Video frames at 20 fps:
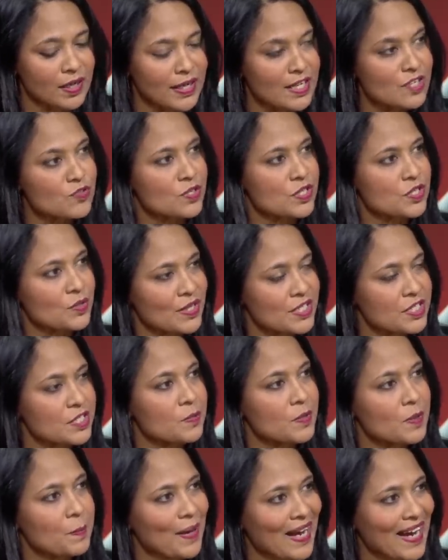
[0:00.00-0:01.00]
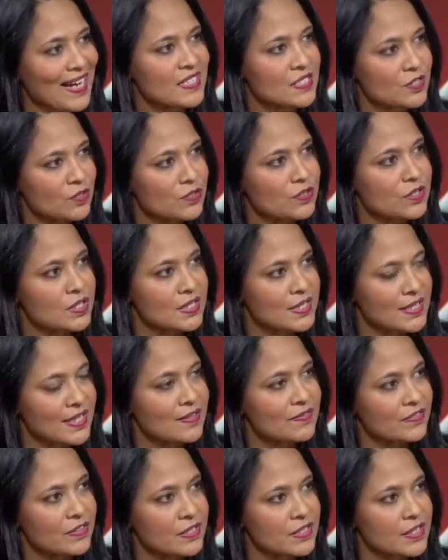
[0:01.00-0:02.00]
interest rates to be passed on to
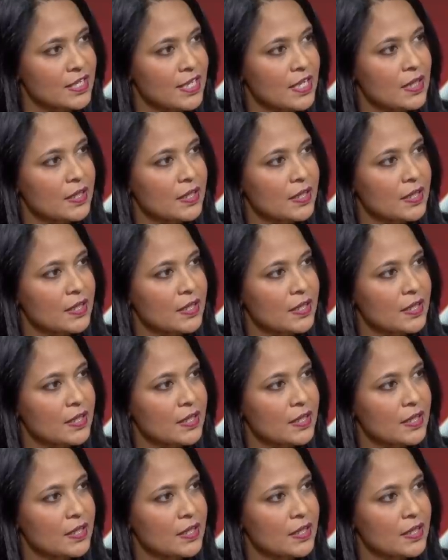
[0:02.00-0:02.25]
savers,